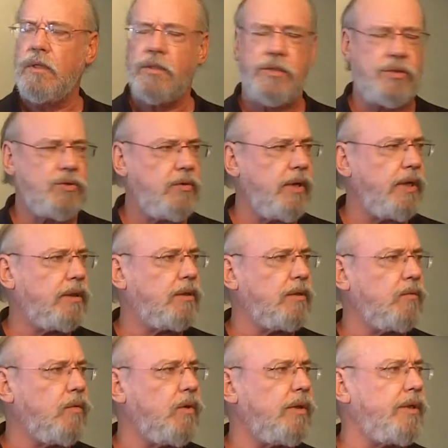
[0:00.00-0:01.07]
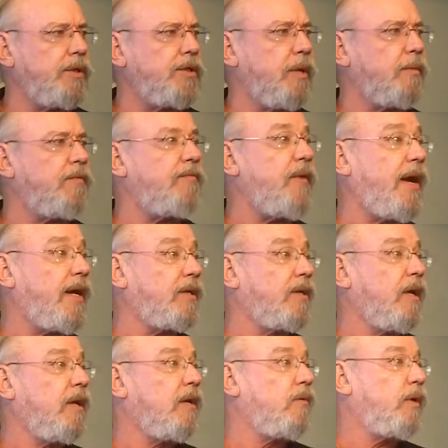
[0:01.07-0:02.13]
strength and warrior psalm. In
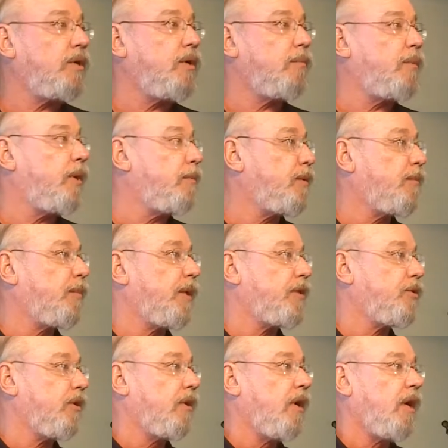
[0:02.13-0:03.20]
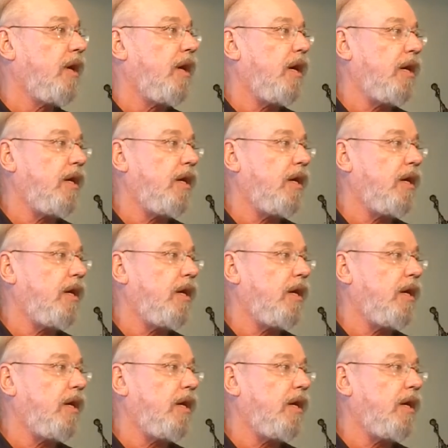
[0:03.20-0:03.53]
fact, I put up the picture.